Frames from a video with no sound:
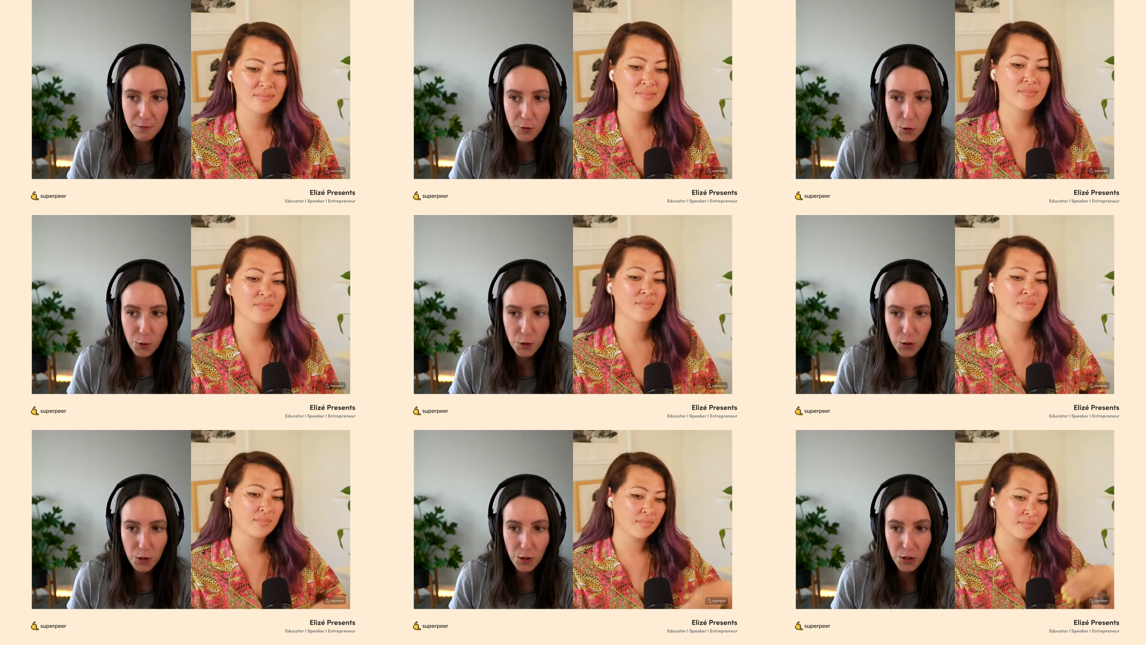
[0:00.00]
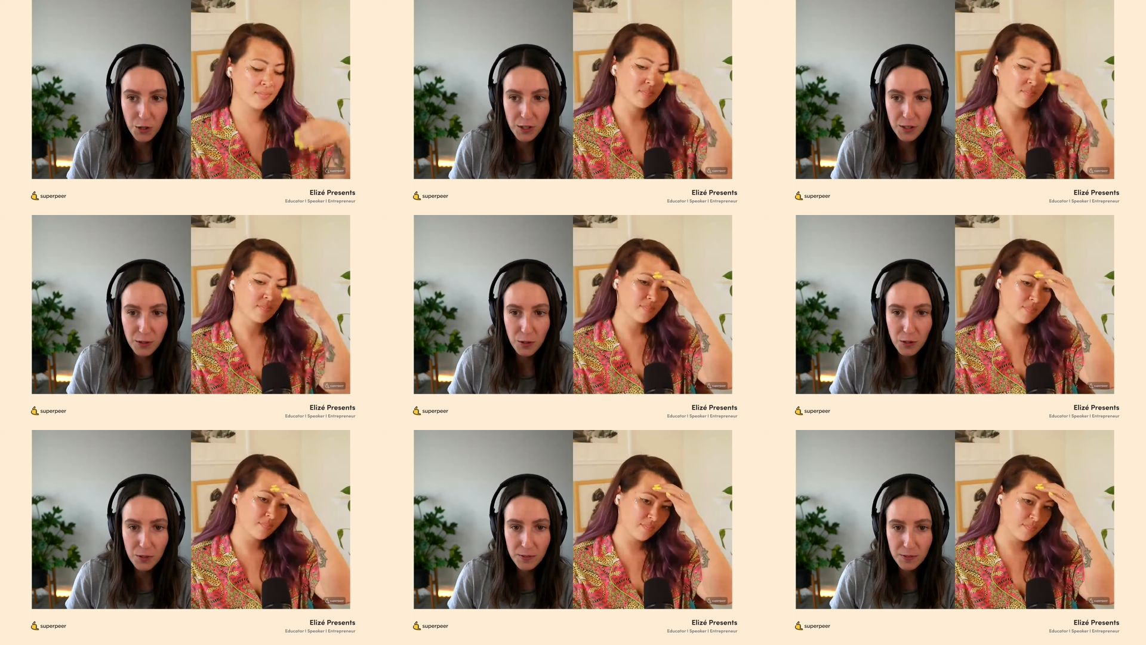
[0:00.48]
Speaker 1: for
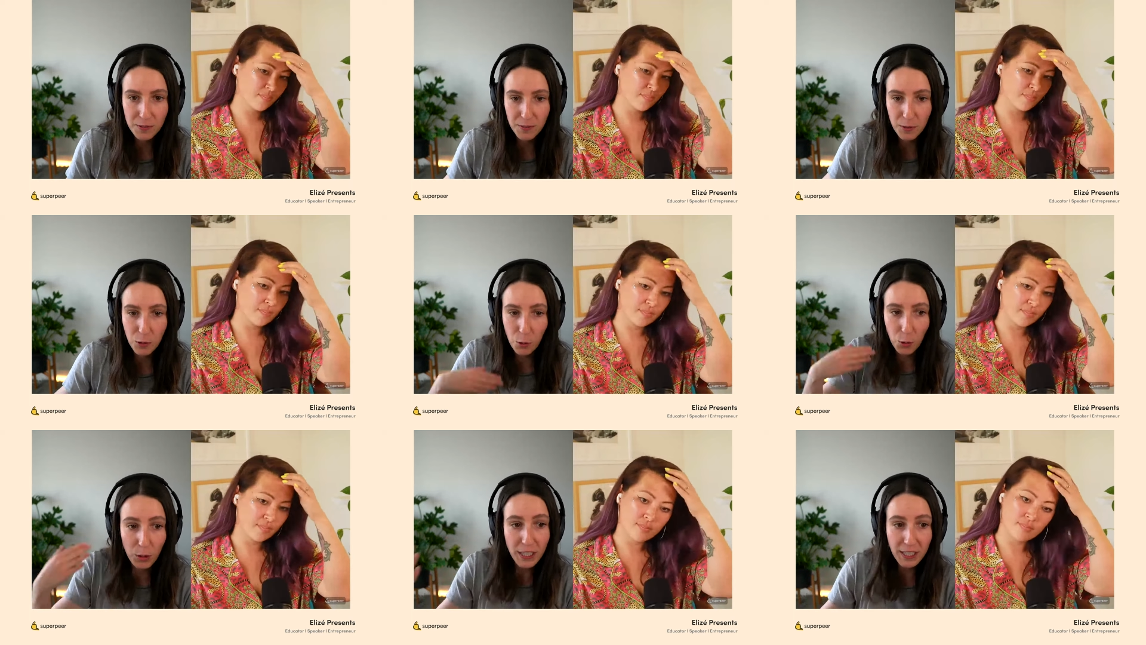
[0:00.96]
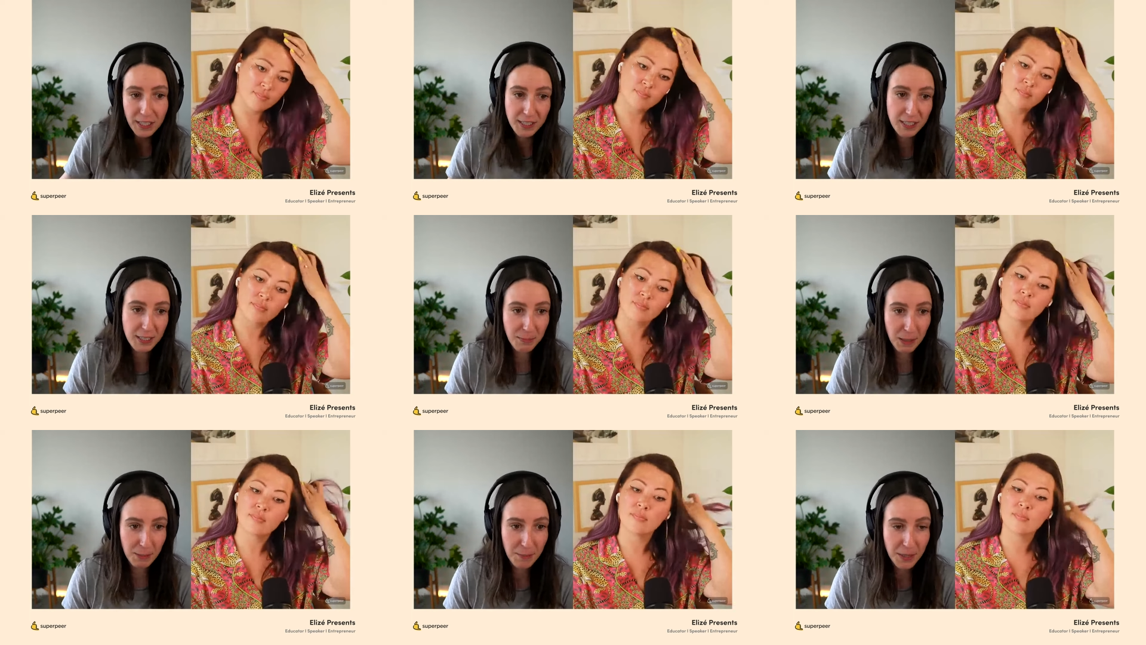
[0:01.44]

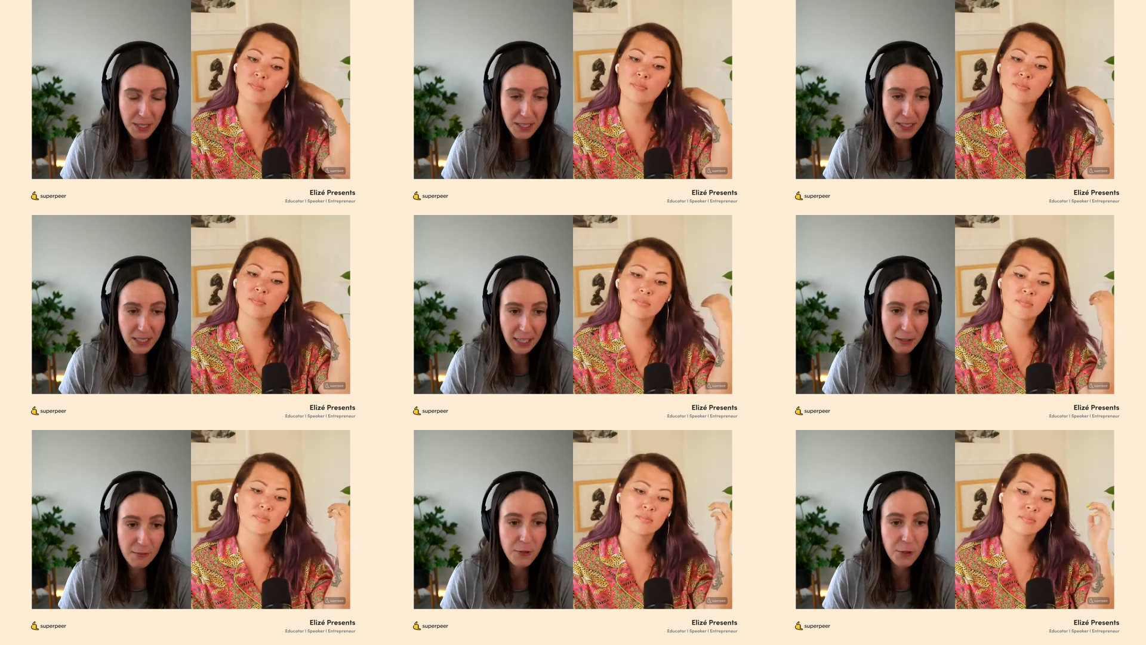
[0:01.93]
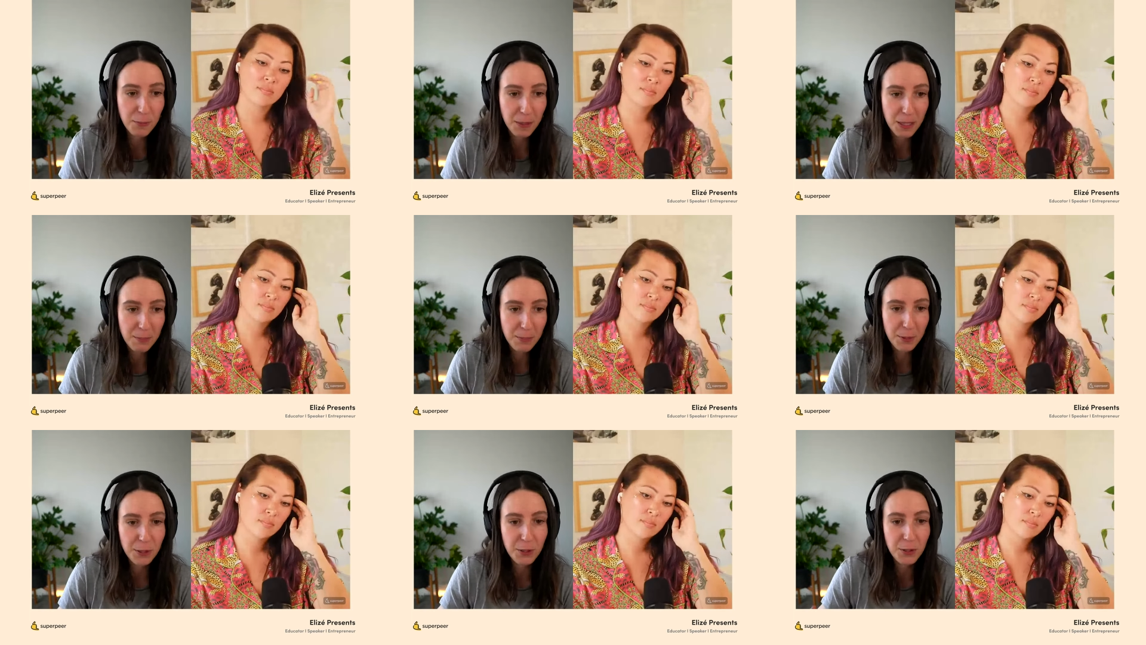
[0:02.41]
audience members like for
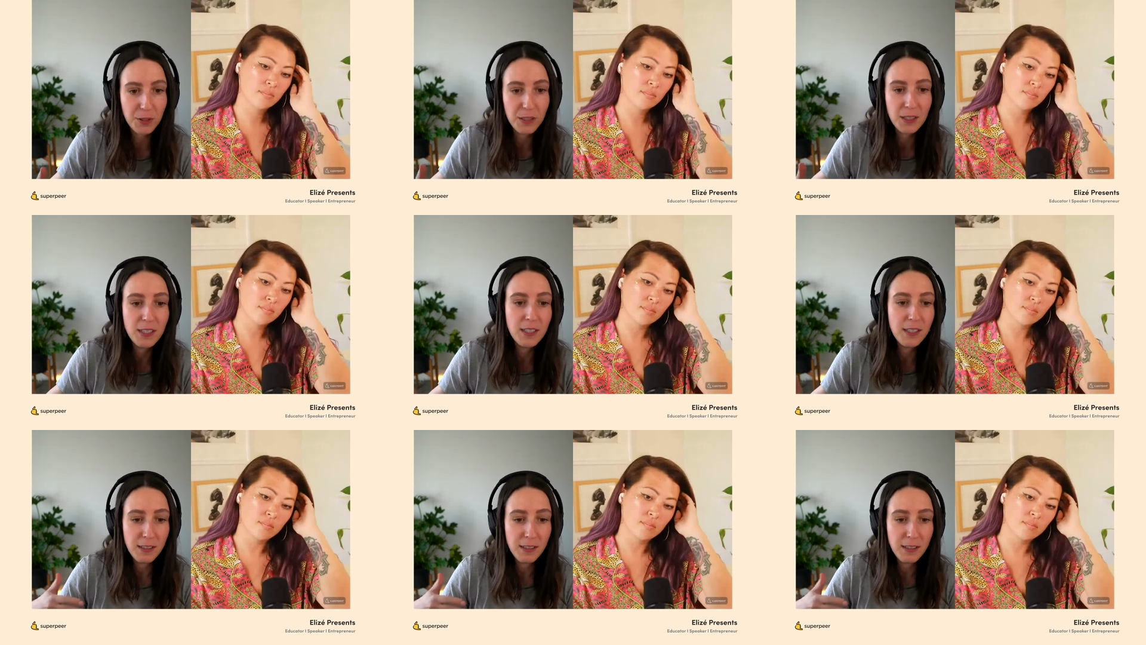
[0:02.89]
people